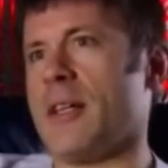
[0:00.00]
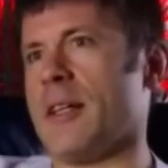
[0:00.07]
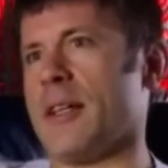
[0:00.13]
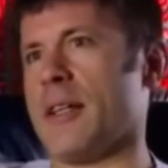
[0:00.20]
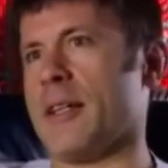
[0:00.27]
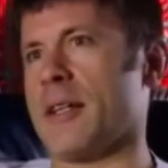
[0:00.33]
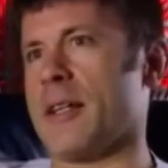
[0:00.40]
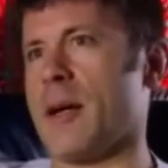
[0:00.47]

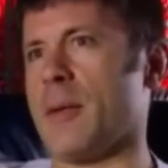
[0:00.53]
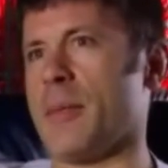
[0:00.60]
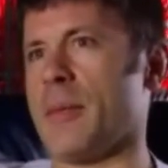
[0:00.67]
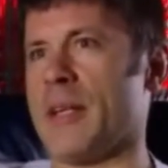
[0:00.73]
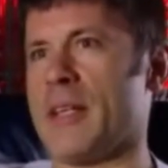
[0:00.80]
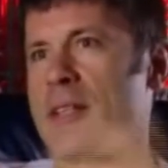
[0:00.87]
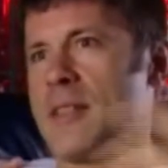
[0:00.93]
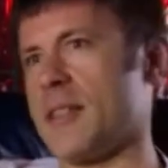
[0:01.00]
a couple of
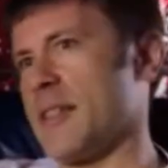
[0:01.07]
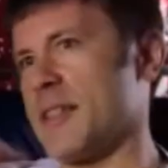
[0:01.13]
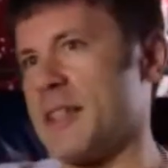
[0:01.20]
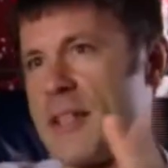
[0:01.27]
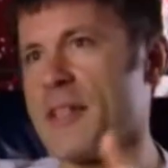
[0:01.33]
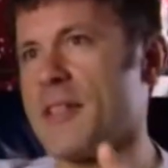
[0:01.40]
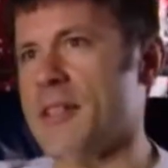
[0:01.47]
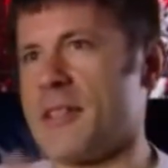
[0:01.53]
minutes,
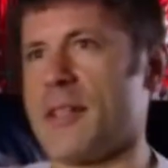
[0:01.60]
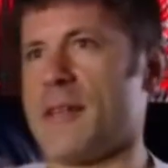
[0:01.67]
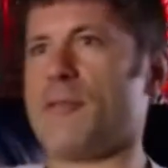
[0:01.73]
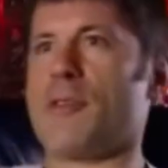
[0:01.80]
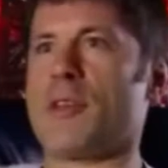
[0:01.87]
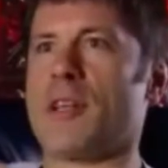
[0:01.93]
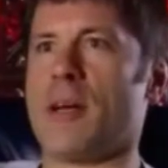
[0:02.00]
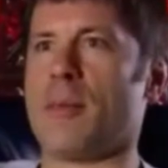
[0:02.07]
sit in this seat
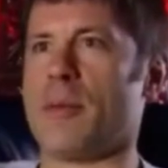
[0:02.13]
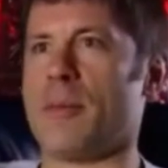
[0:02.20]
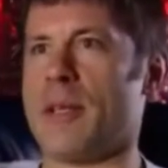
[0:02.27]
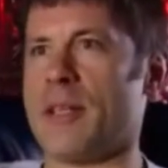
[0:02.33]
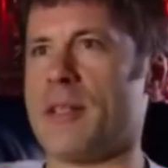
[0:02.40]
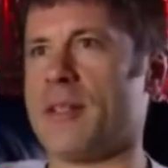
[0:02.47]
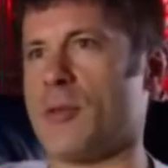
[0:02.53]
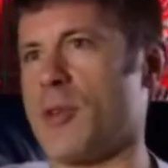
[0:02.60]
for a couple of
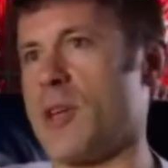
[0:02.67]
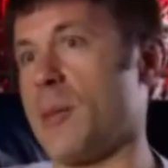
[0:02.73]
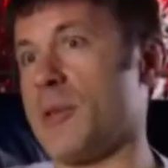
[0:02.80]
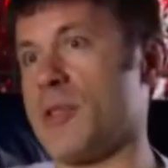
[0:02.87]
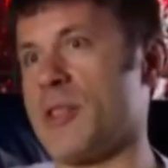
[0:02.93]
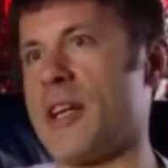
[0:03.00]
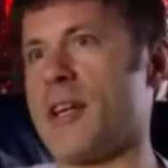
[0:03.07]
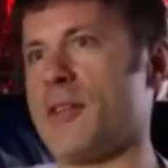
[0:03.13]
minutes or a
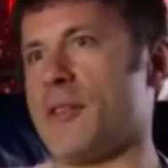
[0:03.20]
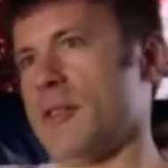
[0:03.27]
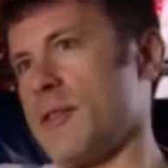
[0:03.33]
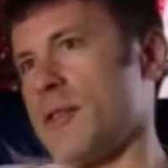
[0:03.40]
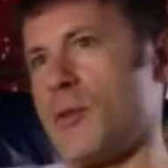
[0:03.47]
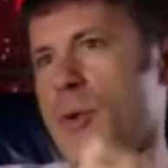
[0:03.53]
couple of seconds,